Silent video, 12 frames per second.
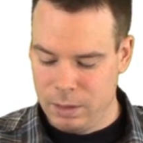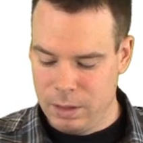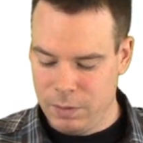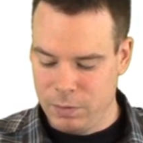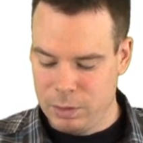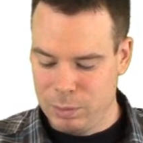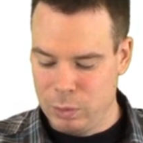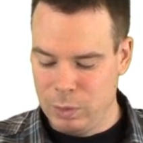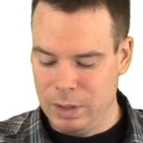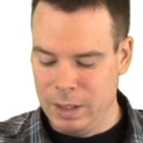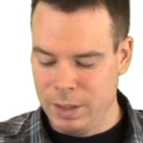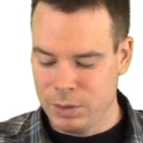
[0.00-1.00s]
difference
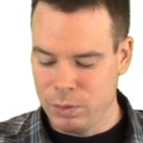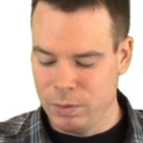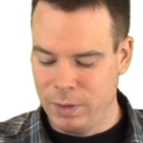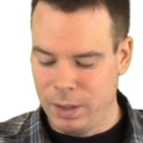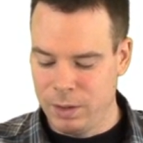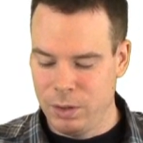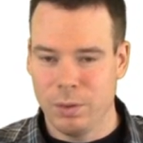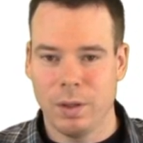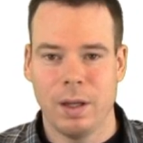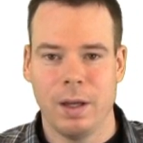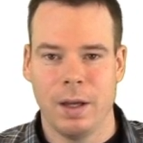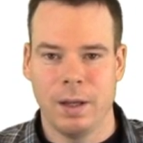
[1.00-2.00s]
between the actual value
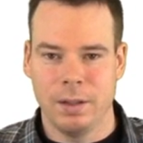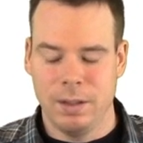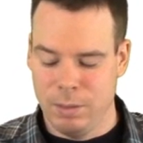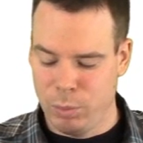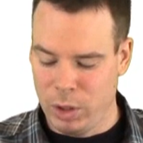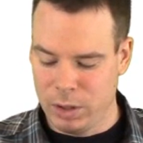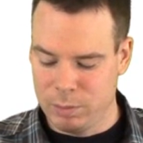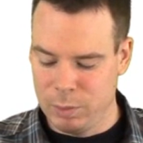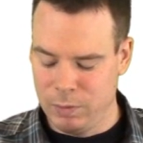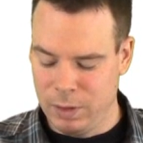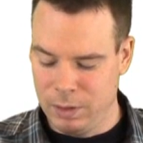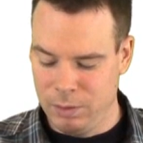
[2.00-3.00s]
and the
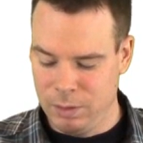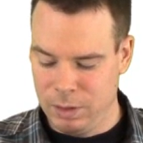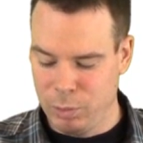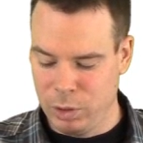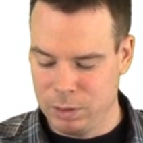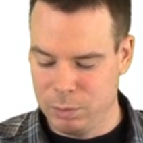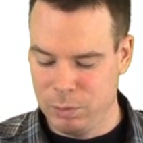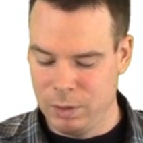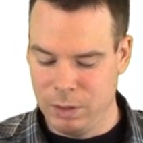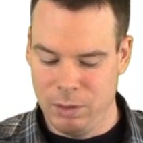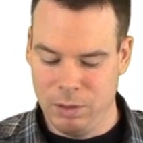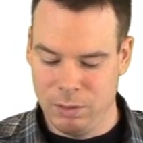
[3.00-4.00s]
approximate value, and the approximate
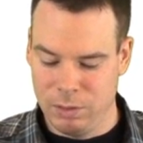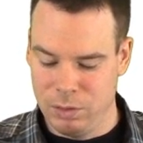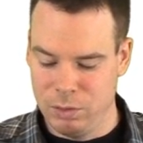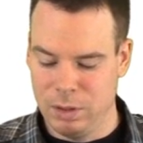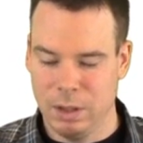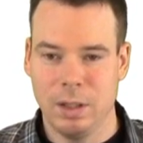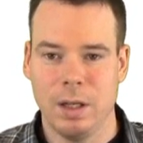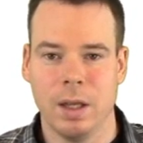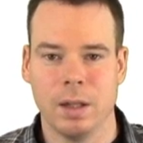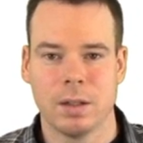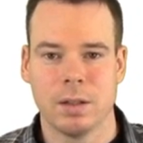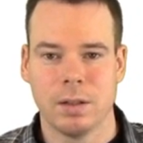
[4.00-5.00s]
value here is using the
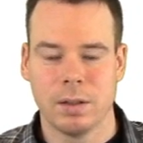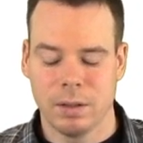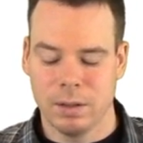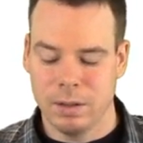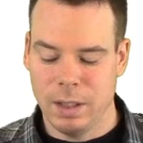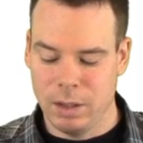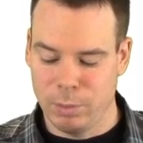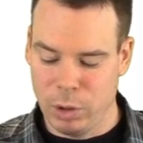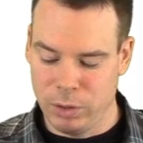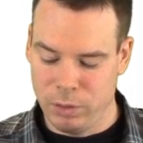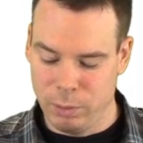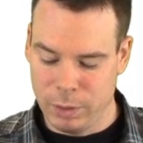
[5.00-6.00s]
nth Taylor
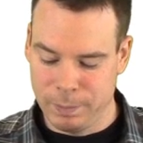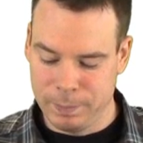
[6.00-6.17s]
polynomial.